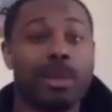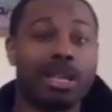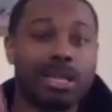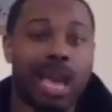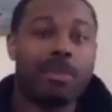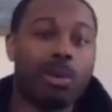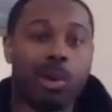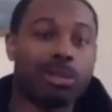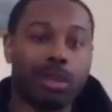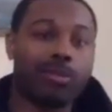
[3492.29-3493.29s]
Like, it's got to be
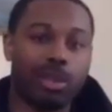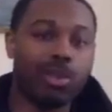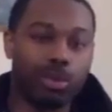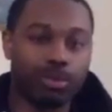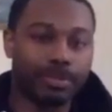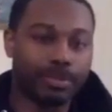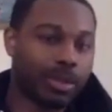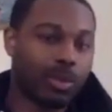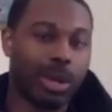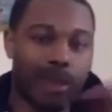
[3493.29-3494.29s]
yeah. worth it for you.
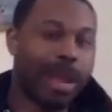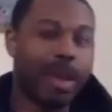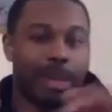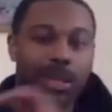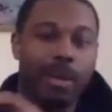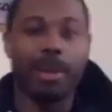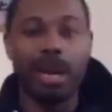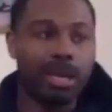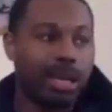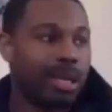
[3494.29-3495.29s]
Whatever yeah. that means, the
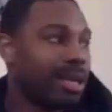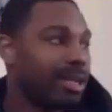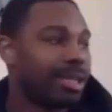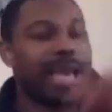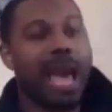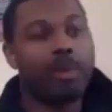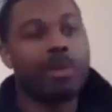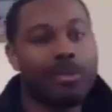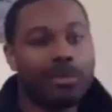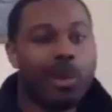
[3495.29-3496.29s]
money, the time
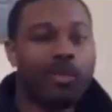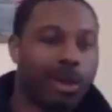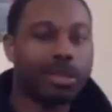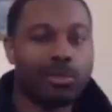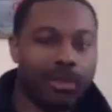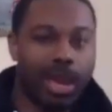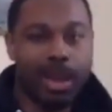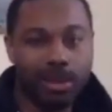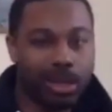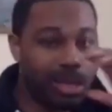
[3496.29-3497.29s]
away from your friends and
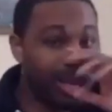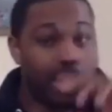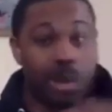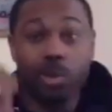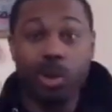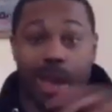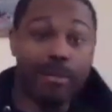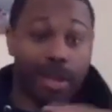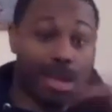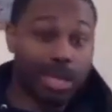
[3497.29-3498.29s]
family,
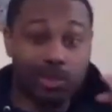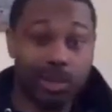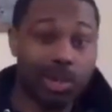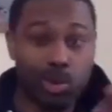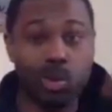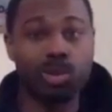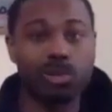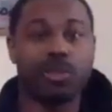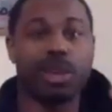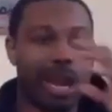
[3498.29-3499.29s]
whatever yeah. it is for you, you
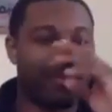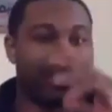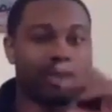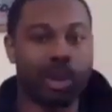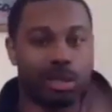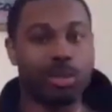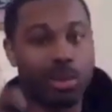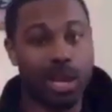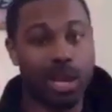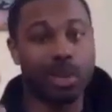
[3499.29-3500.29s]
just figure out if it's worth it
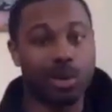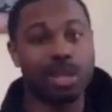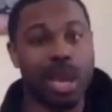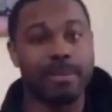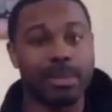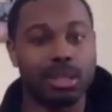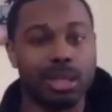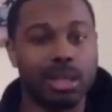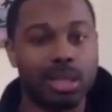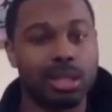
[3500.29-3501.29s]
whenever your time is
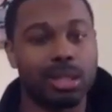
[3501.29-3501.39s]
done.